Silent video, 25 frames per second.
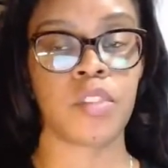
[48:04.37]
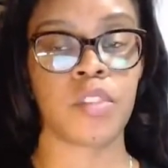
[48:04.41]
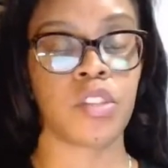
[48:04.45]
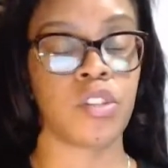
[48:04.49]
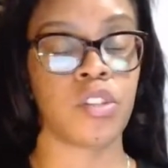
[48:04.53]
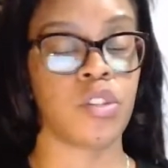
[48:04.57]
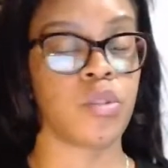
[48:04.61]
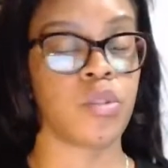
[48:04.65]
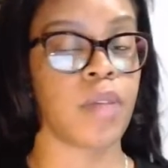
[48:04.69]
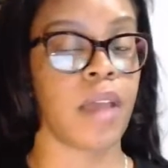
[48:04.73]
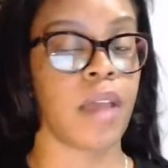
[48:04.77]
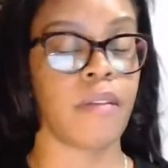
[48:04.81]
So
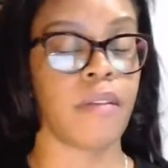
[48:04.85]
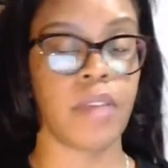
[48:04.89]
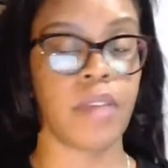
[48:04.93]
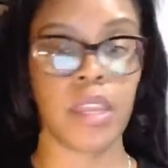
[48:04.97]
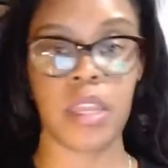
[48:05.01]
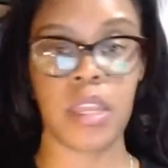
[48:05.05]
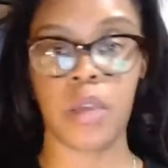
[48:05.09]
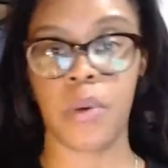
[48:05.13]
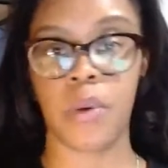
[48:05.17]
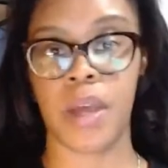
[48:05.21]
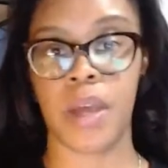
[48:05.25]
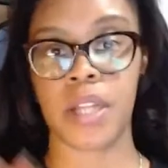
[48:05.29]
if you have
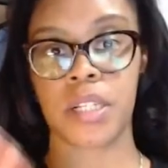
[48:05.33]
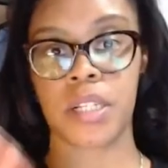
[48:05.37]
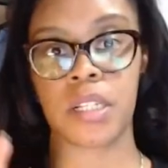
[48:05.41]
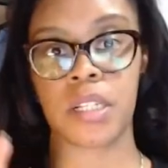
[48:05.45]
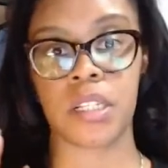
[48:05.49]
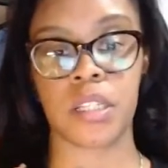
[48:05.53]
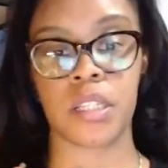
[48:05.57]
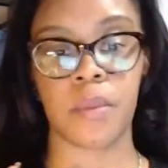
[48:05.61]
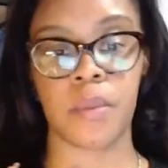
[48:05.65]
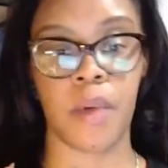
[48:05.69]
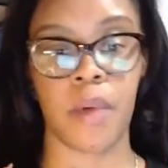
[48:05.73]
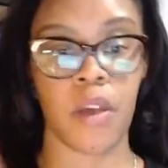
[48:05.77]
any
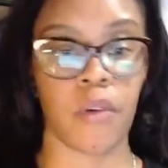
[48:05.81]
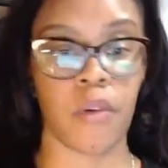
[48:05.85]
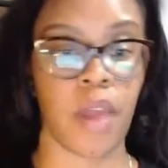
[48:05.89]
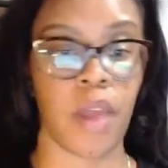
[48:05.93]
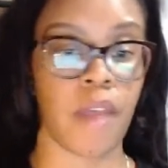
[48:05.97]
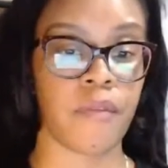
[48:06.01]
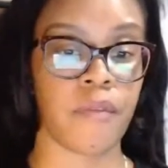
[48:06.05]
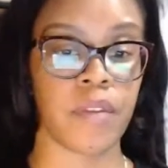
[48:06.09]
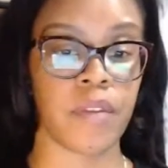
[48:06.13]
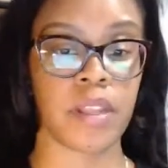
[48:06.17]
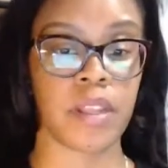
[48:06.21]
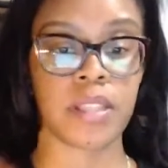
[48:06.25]
questions about
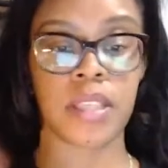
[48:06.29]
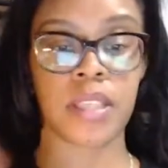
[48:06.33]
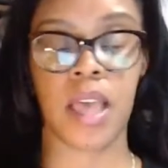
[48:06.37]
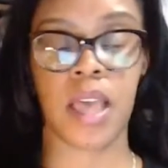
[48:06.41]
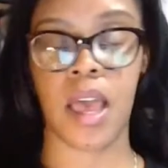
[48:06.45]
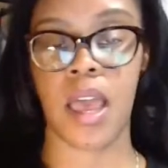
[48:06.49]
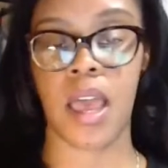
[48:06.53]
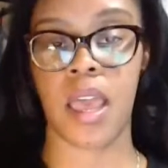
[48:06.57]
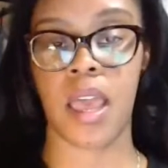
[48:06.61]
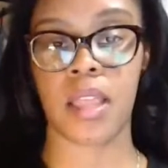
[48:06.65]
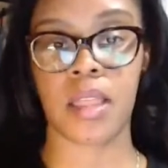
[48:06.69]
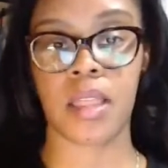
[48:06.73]
graphic
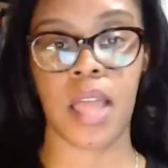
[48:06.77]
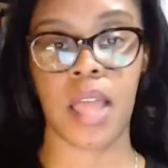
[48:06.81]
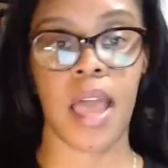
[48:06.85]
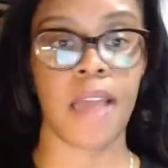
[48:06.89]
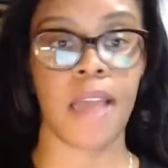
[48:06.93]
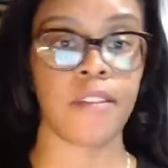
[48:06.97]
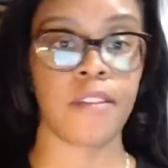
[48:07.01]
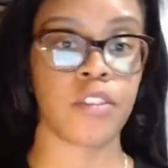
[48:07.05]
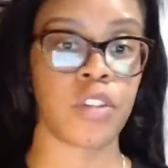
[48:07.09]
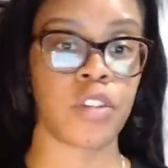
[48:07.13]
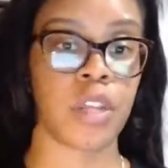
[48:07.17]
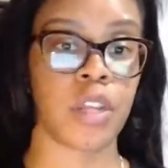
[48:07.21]
design,
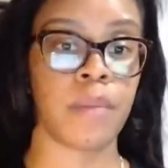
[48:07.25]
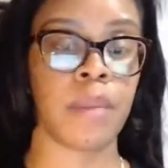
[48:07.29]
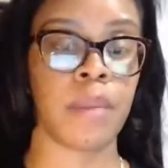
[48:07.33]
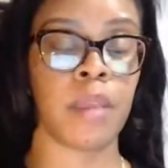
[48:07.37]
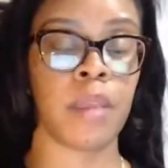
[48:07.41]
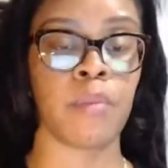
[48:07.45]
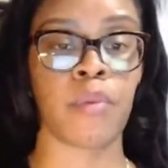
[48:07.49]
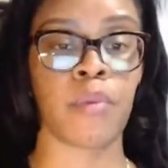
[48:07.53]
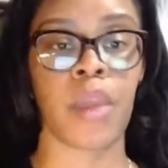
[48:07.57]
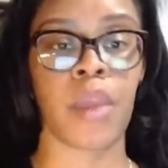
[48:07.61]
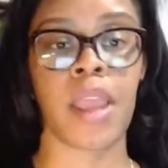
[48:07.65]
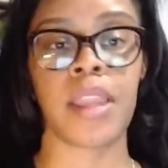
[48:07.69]
live
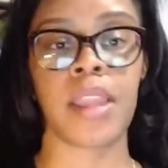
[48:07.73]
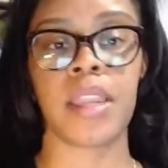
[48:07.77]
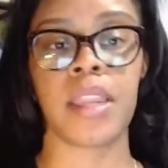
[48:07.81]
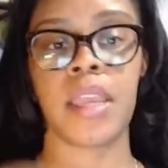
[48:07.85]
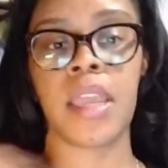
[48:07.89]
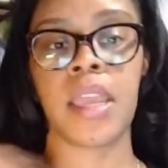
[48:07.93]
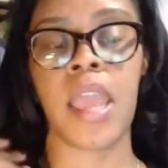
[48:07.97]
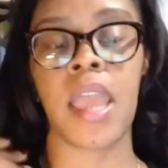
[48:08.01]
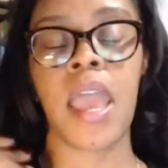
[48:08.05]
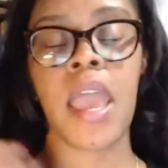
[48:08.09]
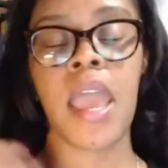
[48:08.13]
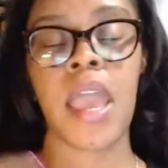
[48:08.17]
streaming,
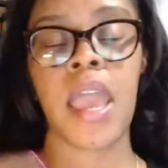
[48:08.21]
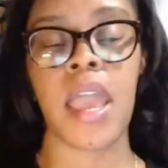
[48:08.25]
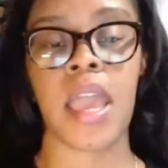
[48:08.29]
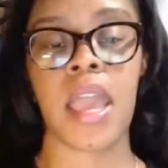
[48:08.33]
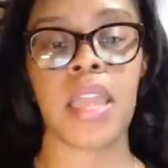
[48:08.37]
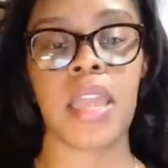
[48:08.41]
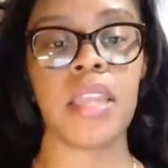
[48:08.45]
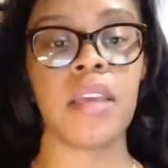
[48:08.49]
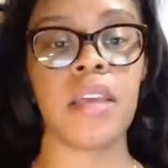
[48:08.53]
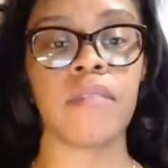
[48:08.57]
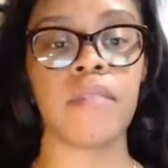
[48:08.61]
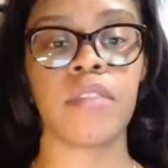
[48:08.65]
branding,
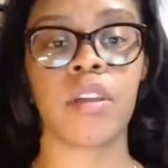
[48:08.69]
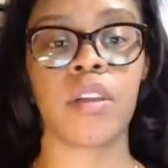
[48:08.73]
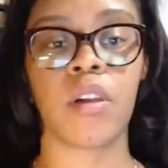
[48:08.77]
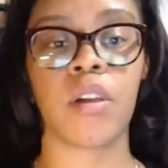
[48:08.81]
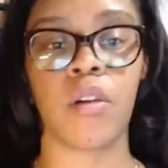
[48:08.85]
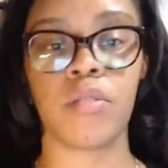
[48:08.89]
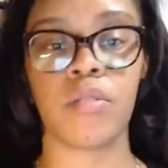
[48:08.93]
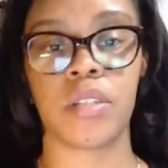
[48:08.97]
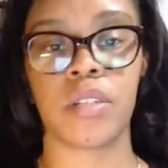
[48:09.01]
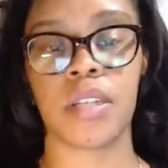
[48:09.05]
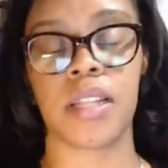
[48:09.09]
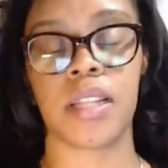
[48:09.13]
any of the
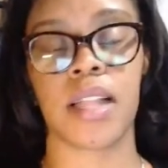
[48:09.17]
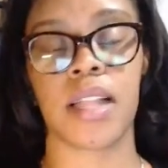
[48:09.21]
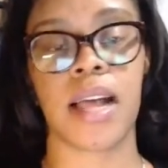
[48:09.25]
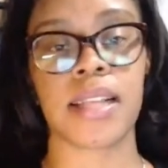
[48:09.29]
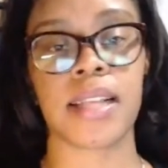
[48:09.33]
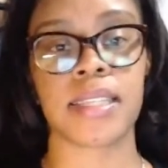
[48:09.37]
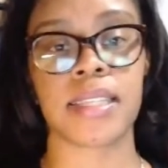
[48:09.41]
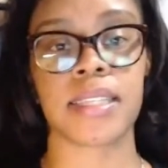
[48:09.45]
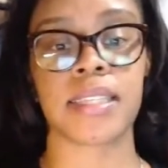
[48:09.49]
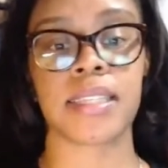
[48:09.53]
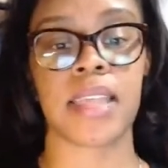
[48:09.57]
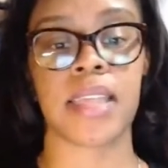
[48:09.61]
coaching
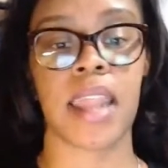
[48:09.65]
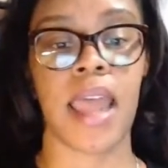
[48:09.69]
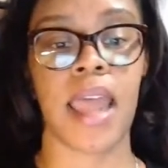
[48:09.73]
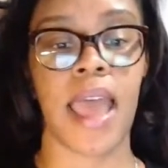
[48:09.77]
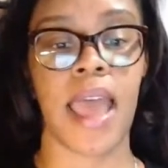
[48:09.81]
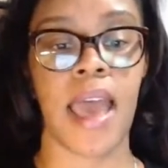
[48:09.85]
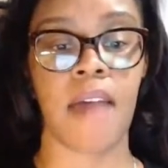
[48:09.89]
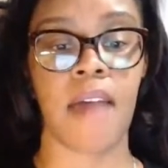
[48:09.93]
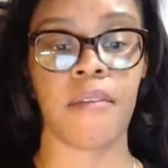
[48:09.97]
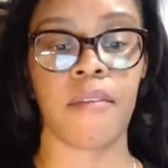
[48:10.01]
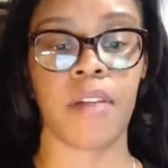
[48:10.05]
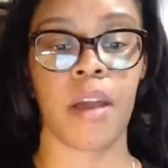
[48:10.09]
classes that I
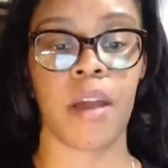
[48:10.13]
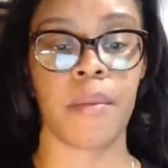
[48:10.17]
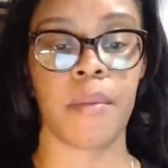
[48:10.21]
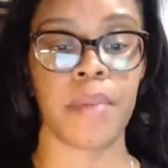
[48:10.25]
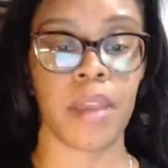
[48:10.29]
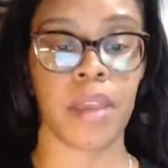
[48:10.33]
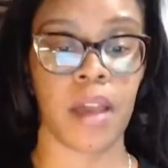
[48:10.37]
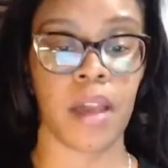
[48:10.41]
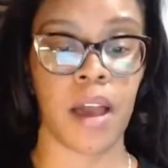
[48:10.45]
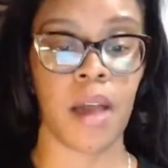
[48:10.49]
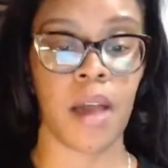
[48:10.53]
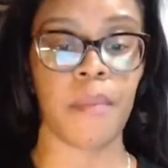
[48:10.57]
have
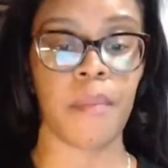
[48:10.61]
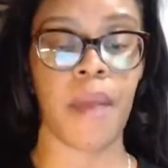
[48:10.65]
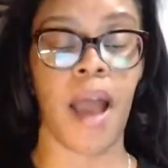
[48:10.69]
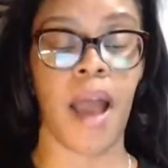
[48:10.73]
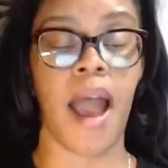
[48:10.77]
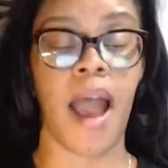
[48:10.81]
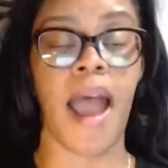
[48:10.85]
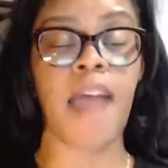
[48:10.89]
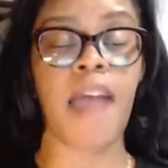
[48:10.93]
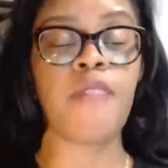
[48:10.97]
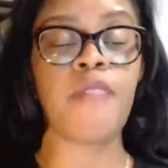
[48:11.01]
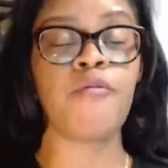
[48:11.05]
coming up,
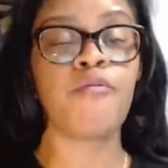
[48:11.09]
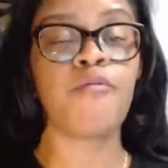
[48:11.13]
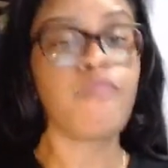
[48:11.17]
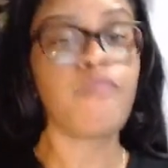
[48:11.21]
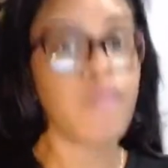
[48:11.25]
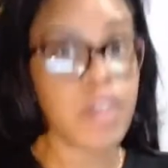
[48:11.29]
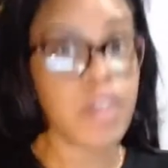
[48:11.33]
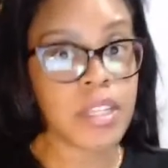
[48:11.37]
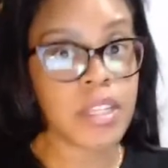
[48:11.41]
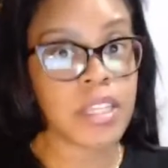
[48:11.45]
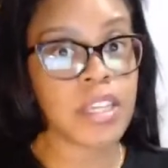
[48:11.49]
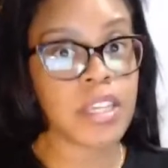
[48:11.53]
I
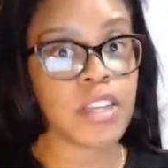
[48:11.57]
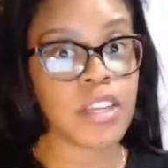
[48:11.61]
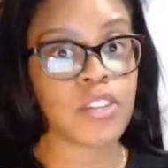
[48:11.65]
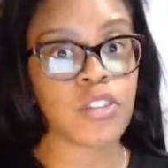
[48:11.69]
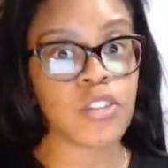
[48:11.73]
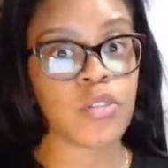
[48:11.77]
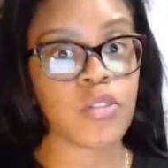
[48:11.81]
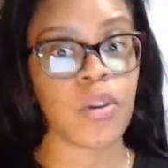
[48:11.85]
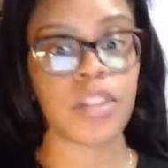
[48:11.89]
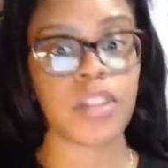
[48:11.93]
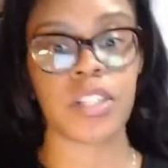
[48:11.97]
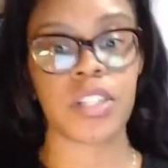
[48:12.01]
really
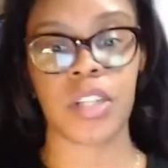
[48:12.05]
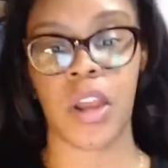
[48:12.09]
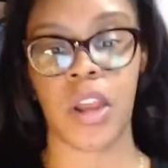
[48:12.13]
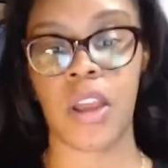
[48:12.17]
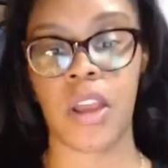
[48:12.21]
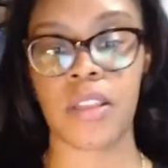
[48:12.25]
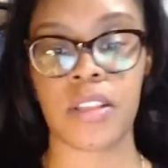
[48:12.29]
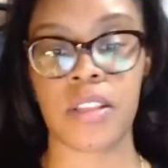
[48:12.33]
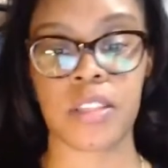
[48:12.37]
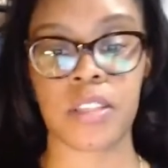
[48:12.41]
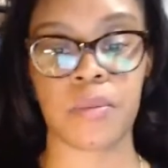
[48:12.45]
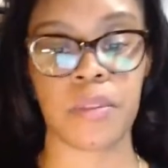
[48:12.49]
enjoyed
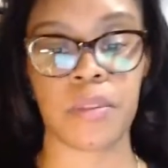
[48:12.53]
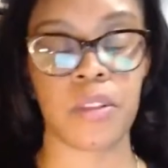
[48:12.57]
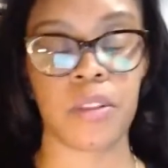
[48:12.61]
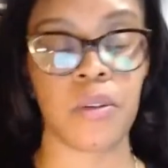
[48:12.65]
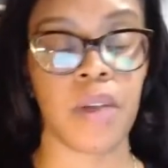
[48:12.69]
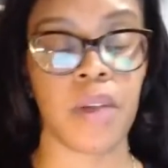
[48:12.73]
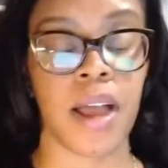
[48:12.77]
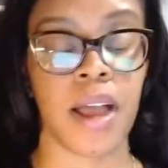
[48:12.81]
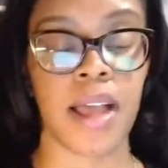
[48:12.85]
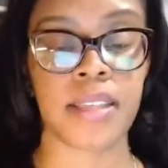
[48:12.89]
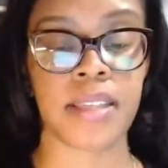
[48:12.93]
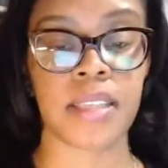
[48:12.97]
sharing this with
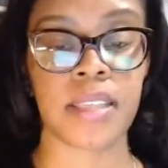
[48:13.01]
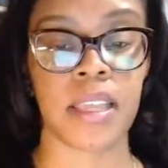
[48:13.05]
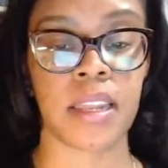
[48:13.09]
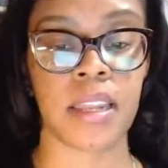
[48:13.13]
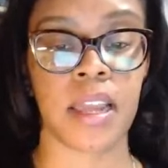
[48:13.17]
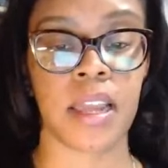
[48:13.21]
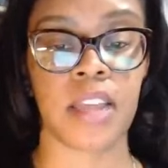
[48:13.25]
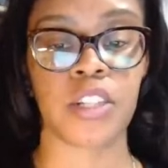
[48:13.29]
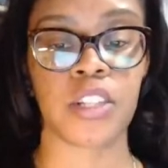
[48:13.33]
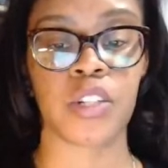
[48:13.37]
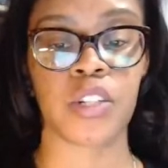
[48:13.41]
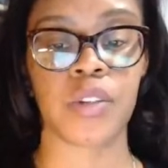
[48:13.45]
you guys, and
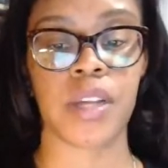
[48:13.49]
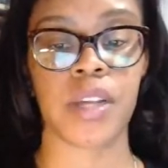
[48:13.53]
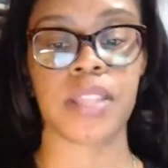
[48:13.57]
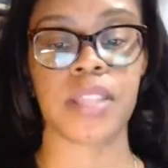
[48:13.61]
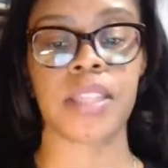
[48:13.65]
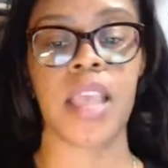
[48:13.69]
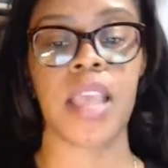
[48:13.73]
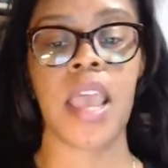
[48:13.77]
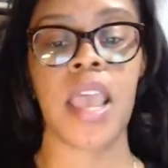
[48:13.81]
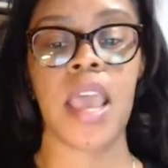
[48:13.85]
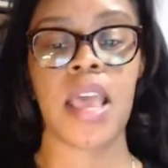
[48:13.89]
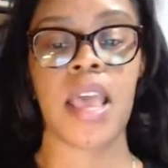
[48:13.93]
I
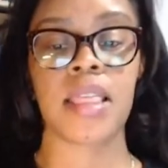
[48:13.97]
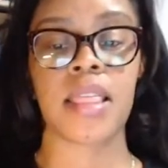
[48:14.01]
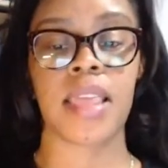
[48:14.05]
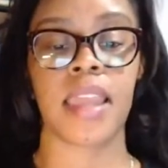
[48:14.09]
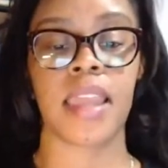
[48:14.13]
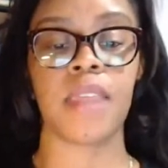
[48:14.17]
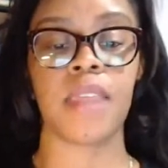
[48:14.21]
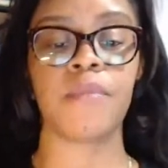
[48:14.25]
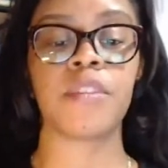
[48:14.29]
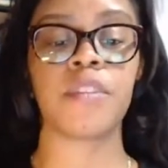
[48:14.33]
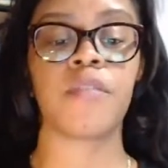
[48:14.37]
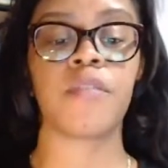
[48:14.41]
trust
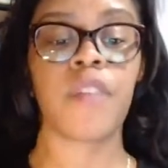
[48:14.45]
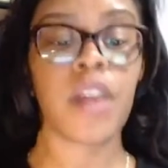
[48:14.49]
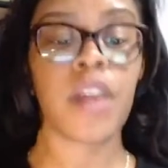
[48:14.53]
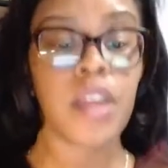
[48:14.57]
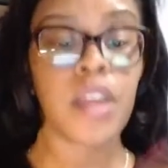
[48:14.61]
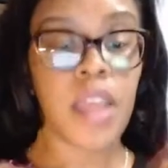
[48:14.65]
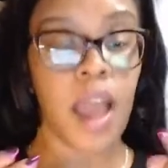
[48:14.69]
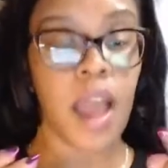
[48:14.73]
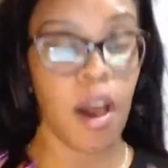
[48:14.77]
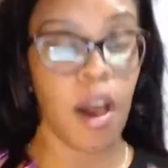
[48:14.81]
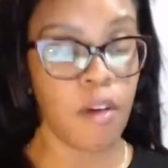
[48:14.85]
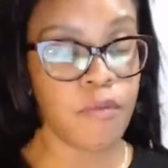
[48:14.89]
that it was
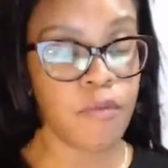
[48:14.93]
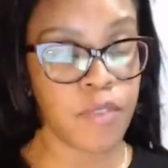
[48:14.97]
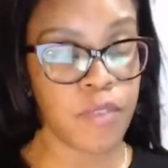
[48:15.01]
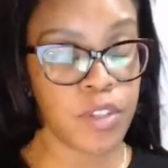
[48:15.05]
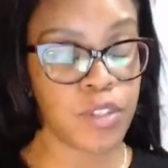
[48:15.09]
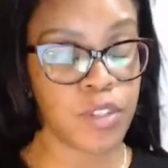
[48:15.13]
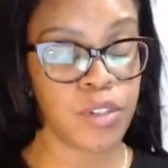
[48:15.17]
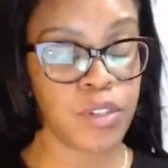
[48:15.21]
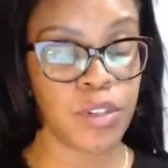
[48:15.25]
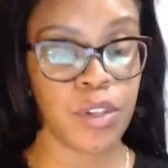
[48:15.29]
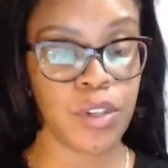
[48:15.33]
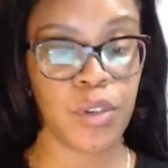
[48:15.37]
very helpful
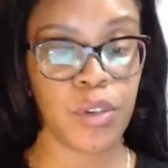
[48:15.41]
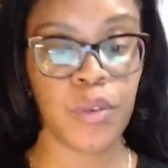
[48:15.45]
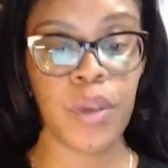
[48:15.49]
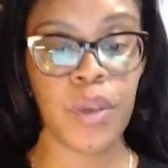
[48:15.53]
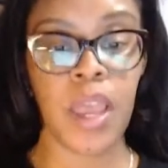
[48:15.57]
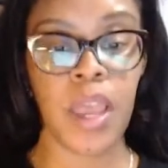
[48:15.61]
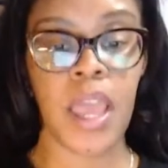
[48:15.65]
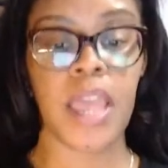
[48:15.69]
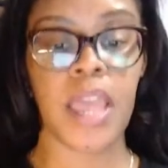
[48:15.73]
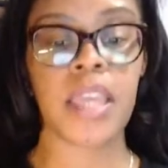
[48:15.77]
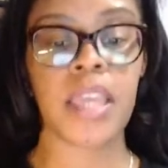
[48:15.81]
to you.